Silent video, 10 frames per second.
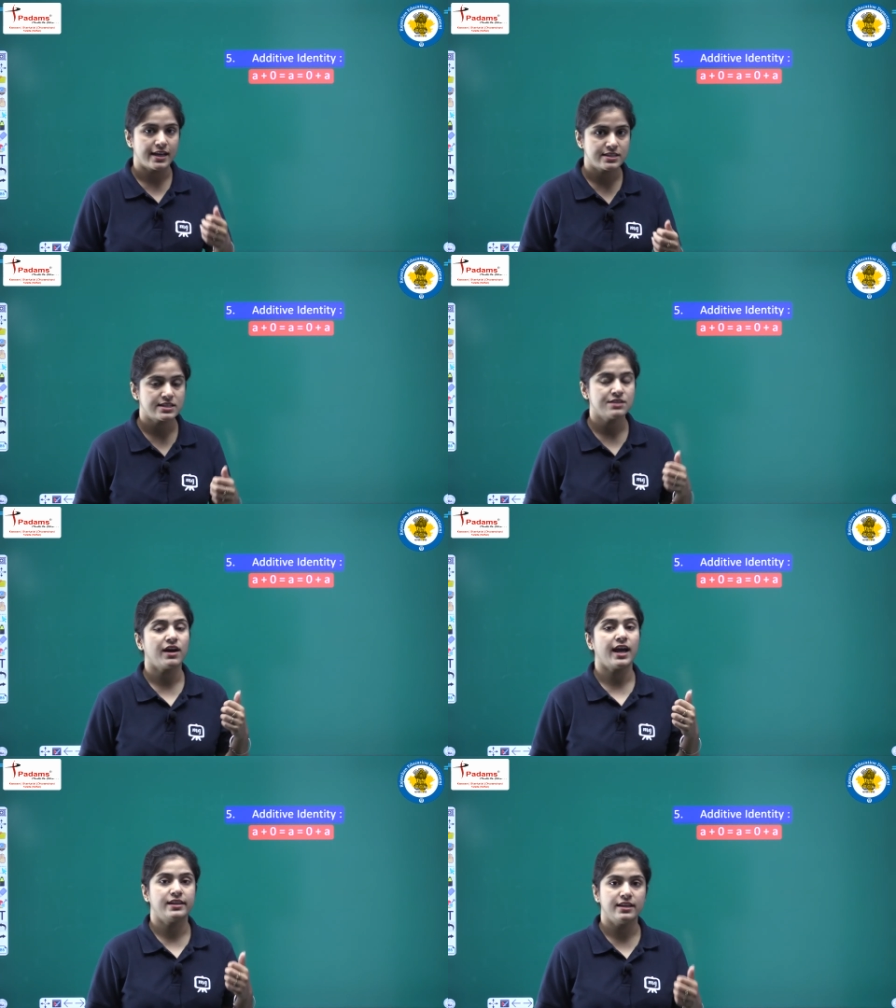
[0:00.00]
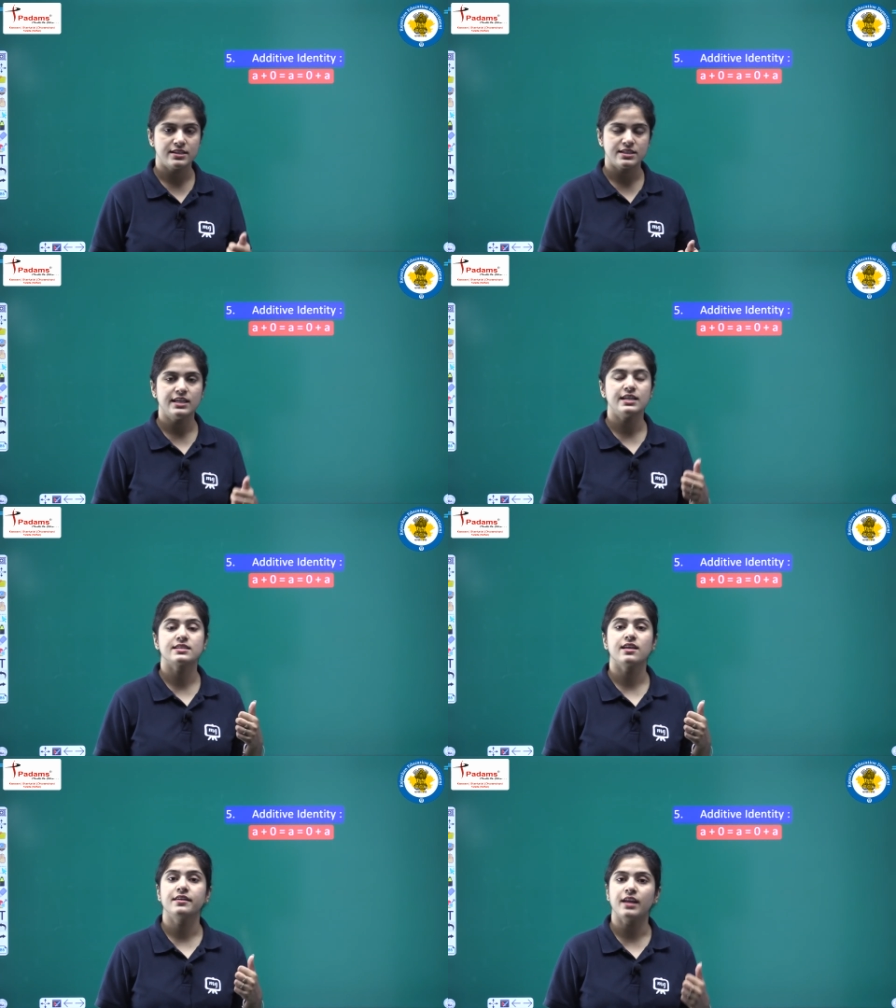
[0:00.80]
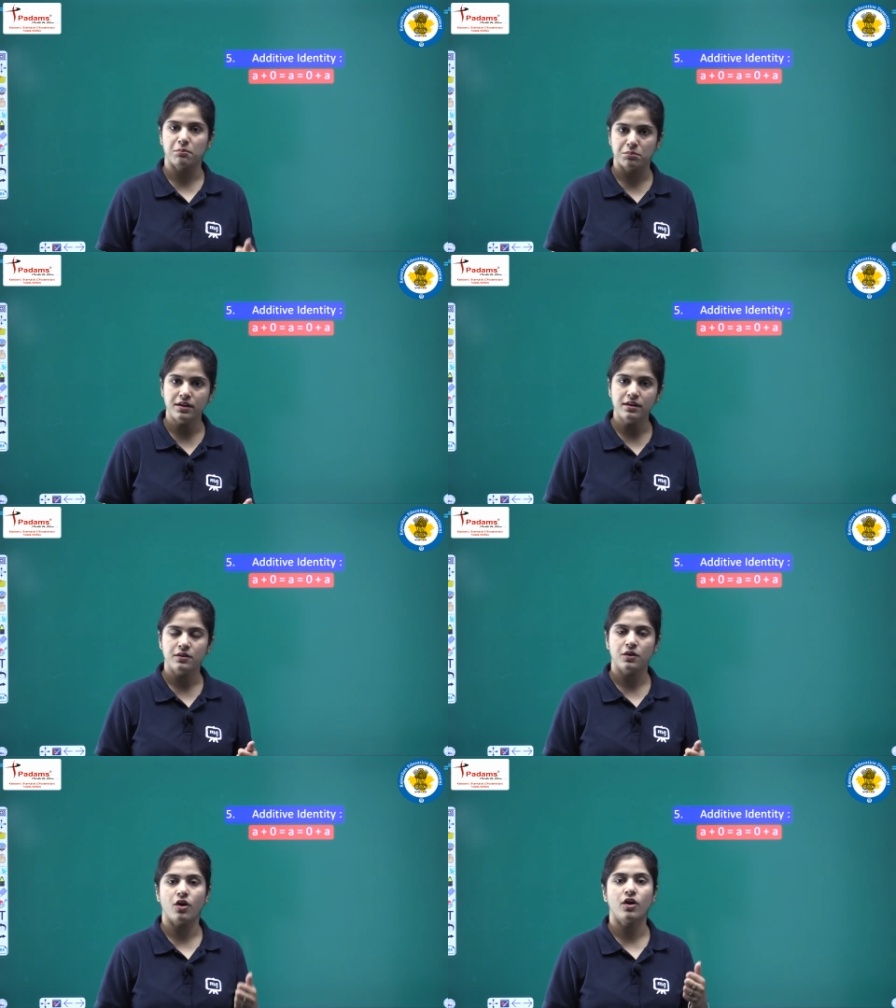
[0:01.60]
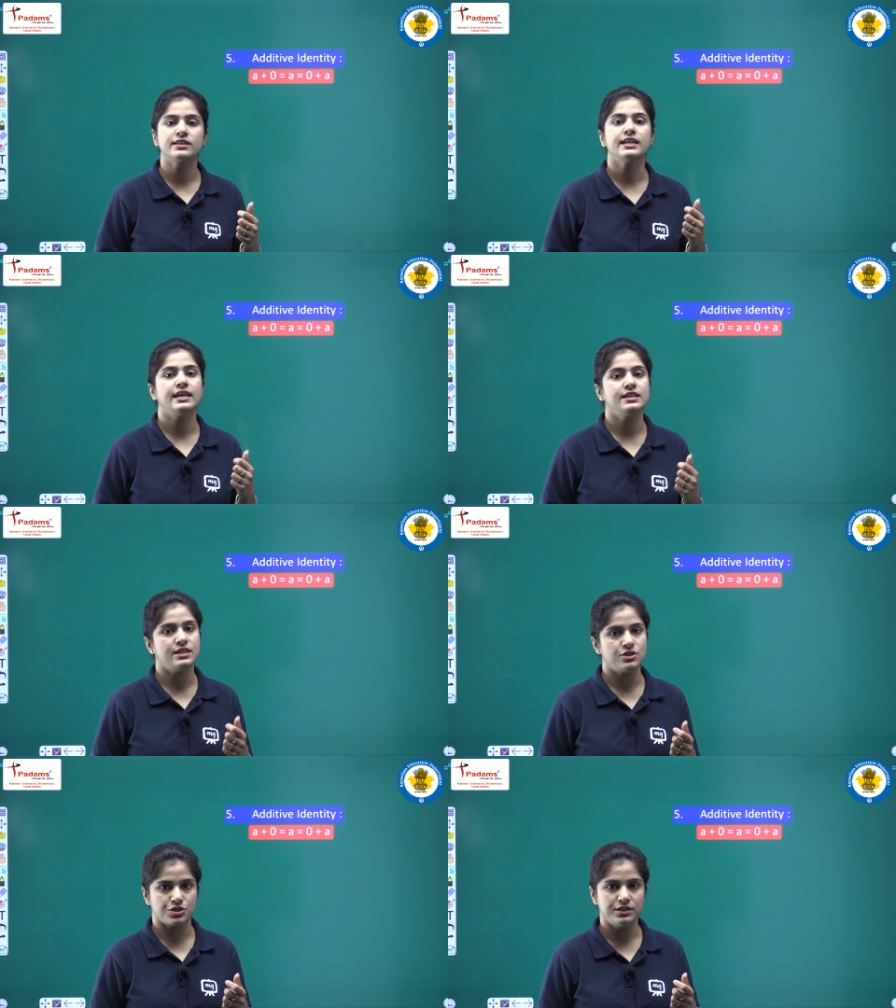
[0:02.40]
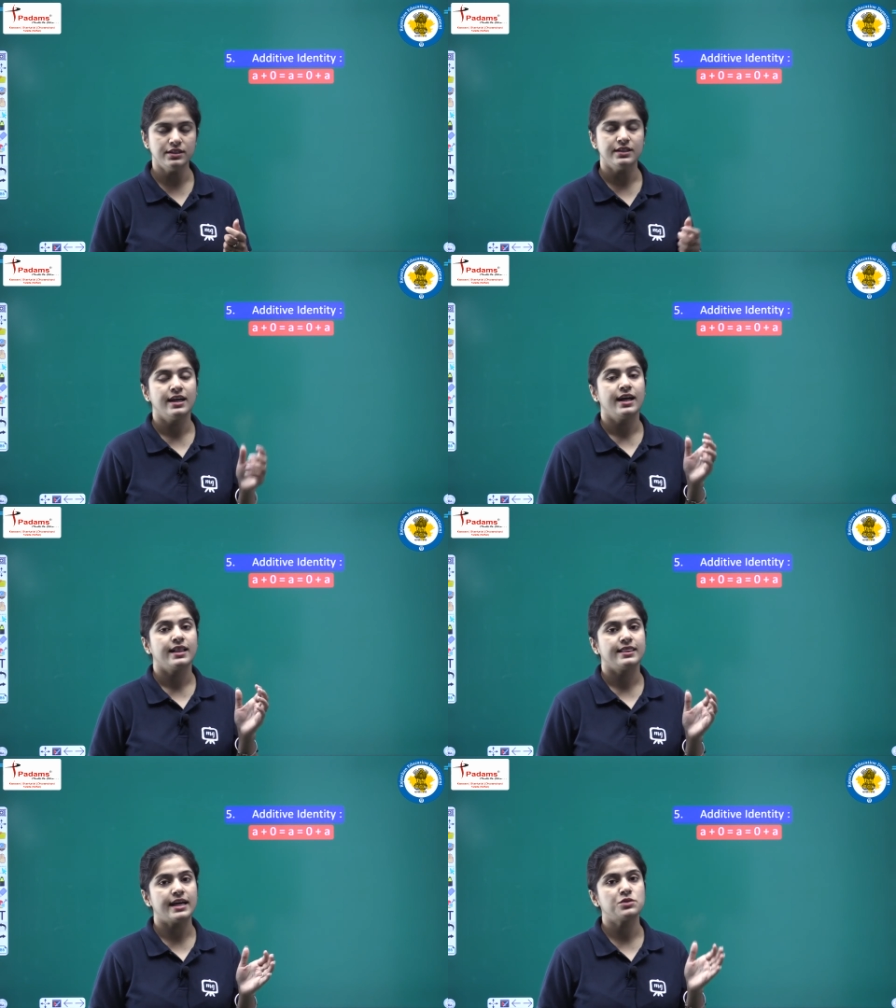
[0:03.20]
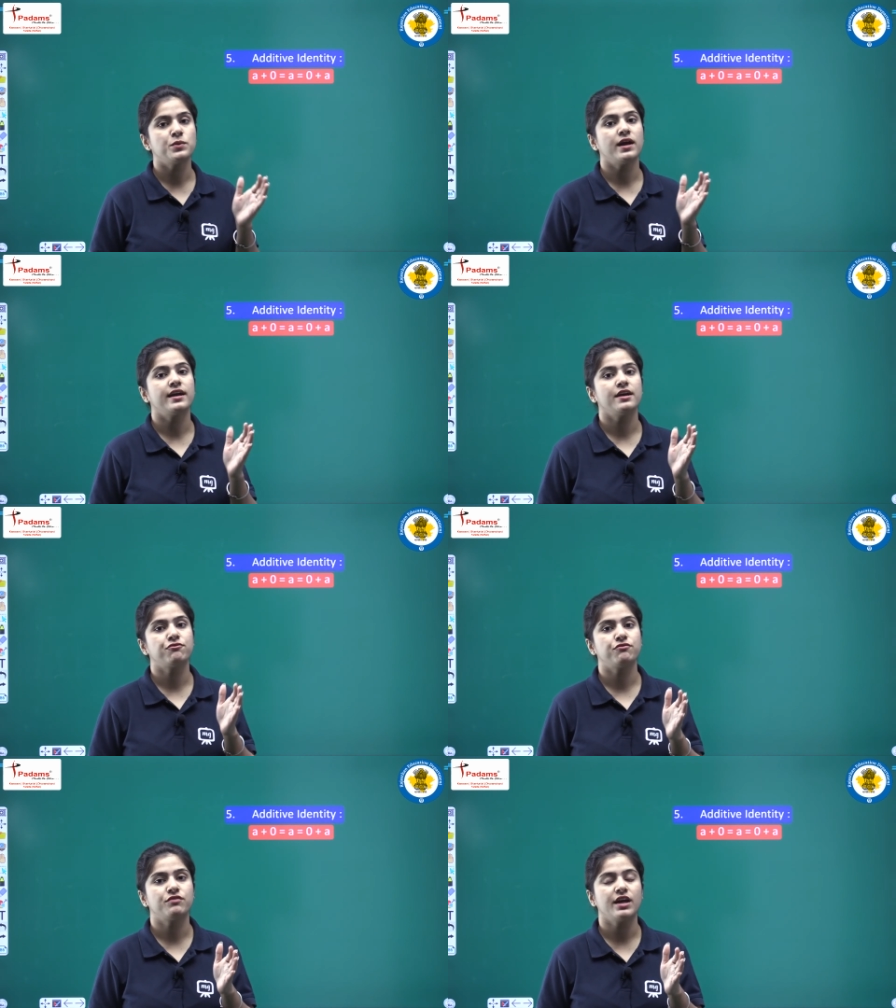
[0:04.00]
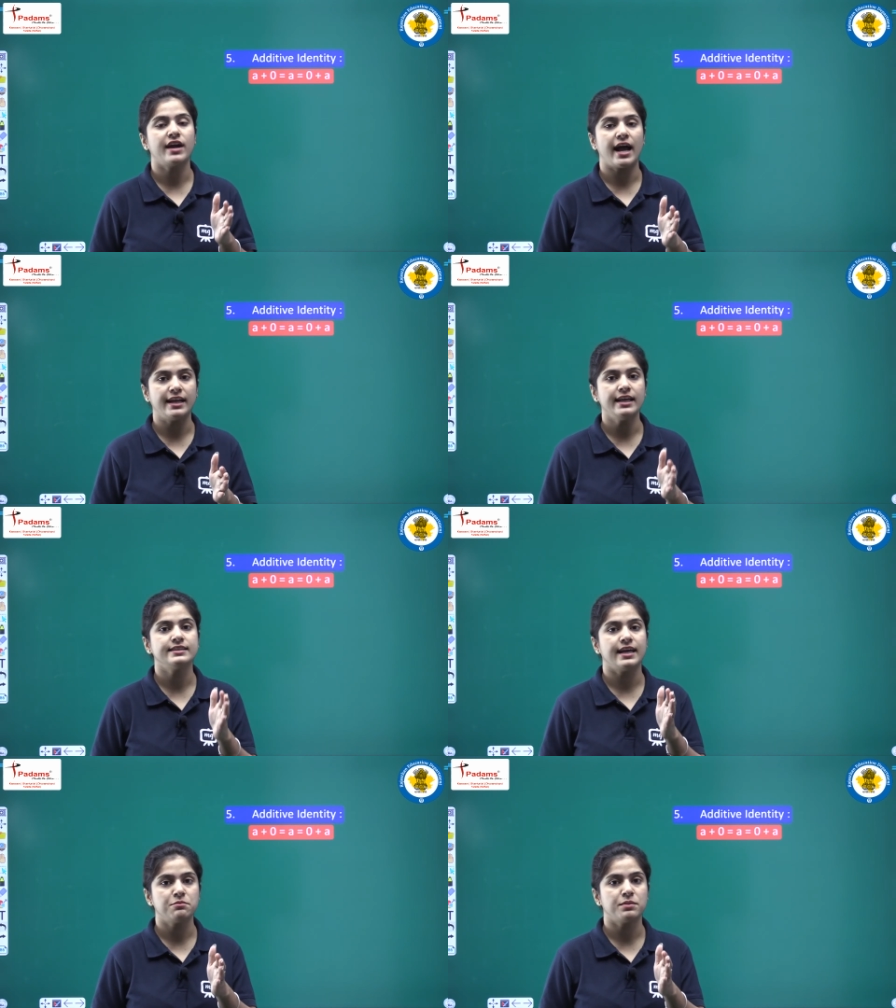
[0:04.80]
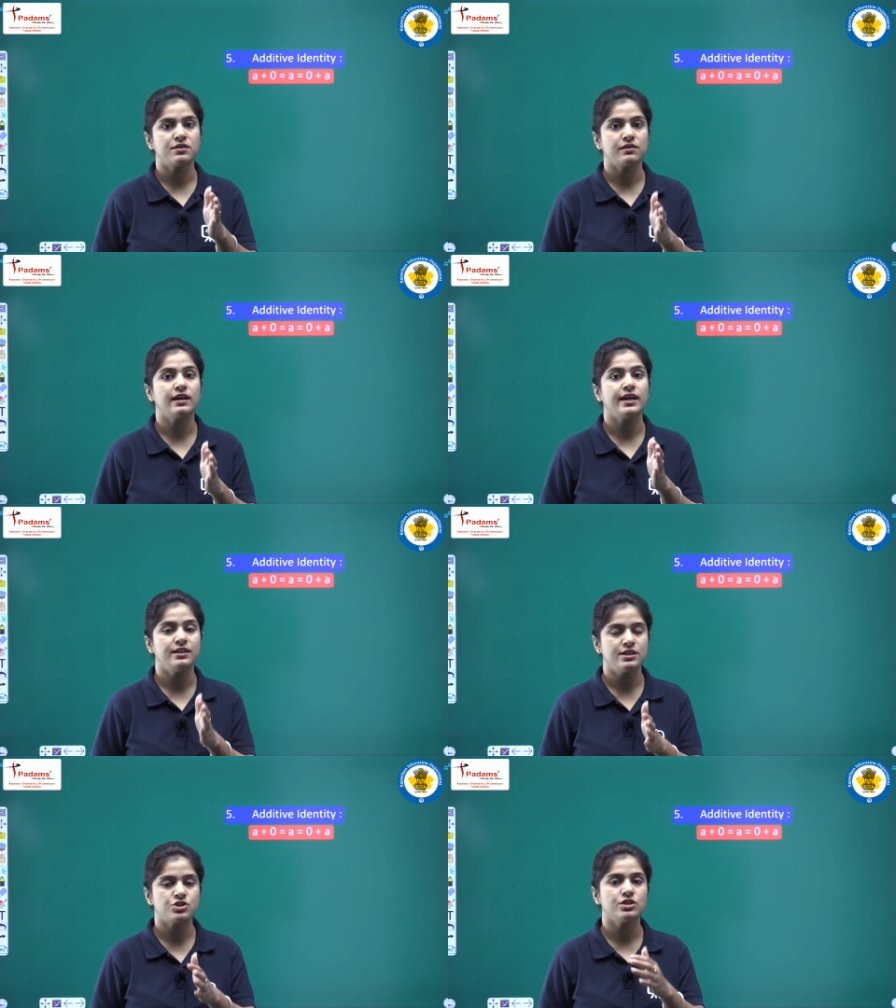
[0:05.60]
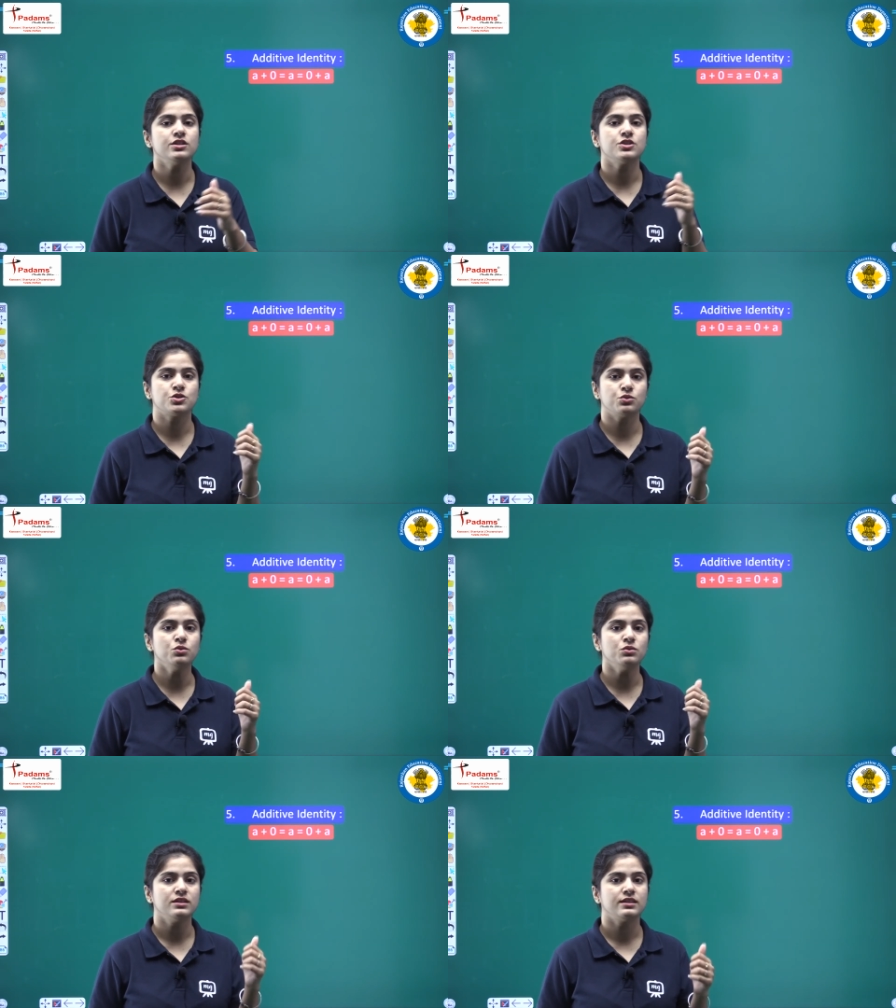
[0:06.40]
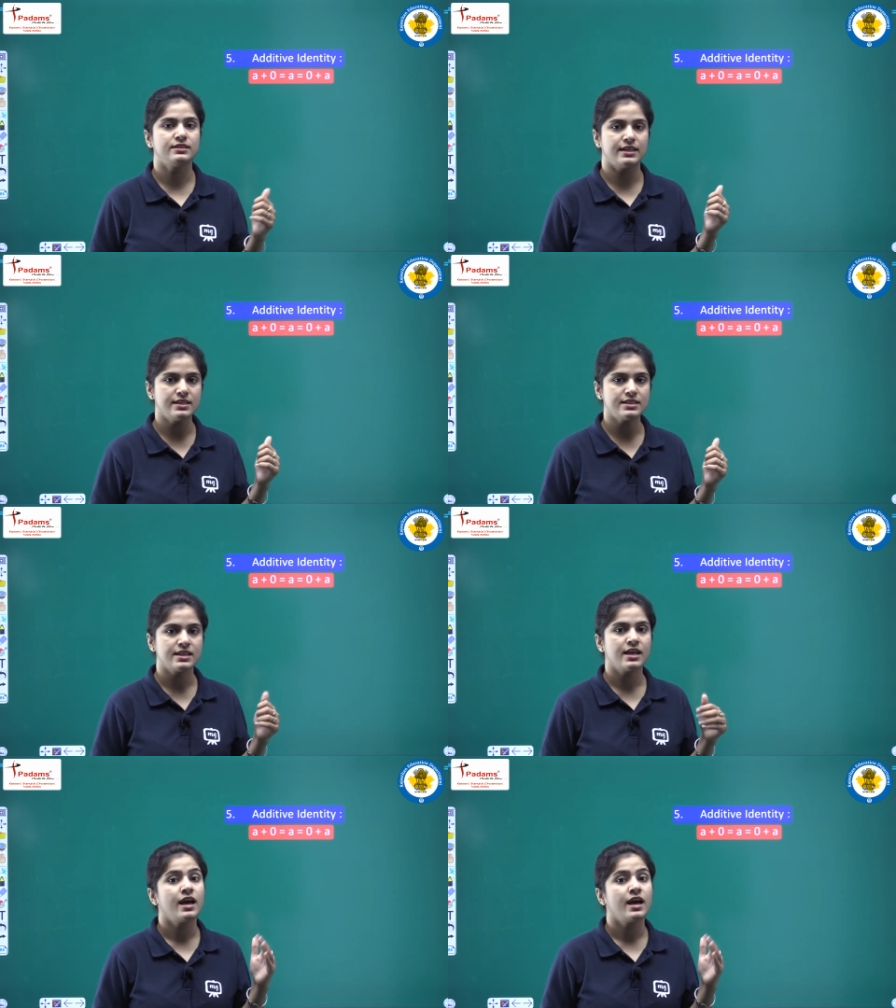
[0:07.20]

Additive identity is the number or the integer that we are, if we are adding that particular integer to this